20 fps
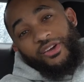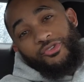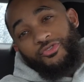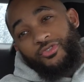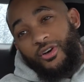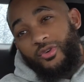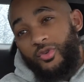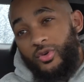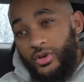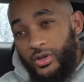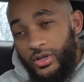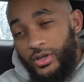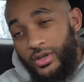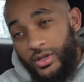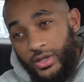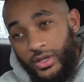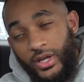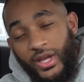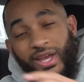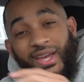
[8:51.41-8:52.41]
I felt
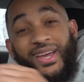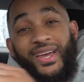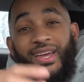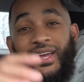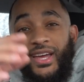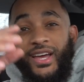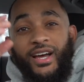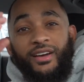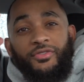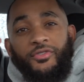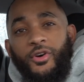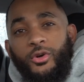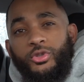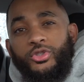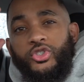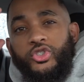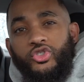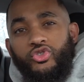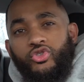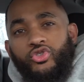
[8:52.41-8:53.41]
good. I
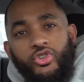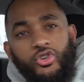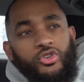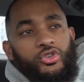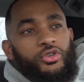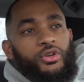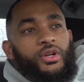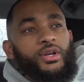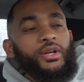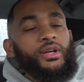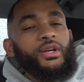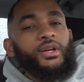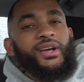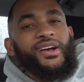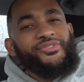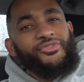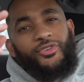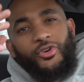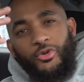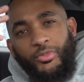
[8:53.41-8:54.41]
felt strong.
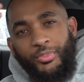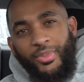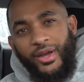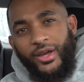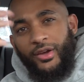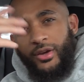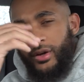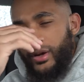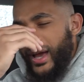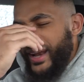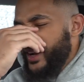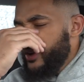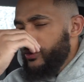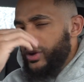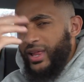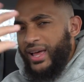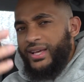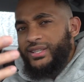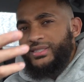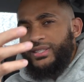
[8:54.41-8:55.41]
I felt bigger. I didn't
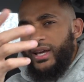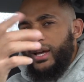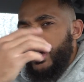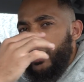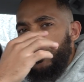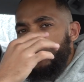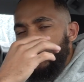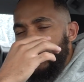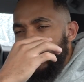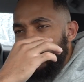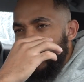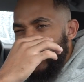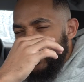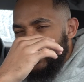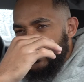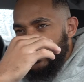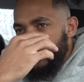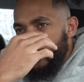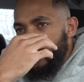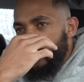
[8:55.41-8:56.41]
realize, I was looking
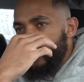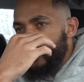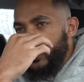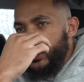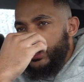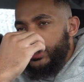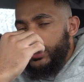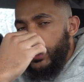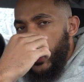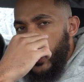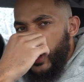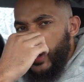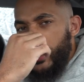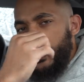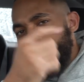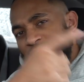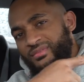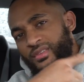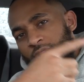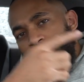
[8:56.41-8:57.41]
back at some of the footage
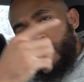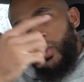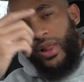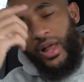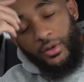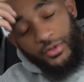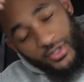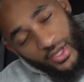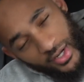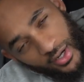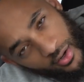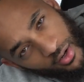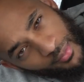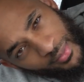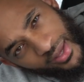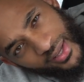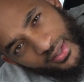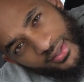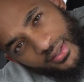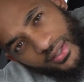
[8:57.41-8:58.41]
while I was in there.
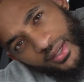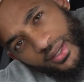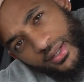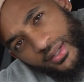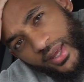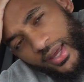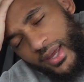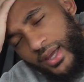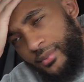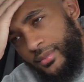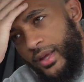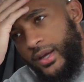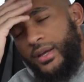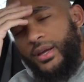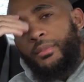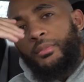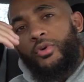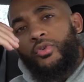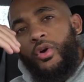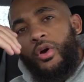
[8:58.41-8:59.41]
I'm like, damn,
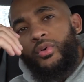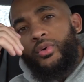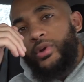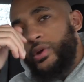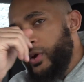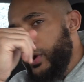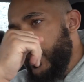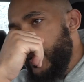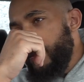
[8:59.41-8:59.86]
like I'm growing.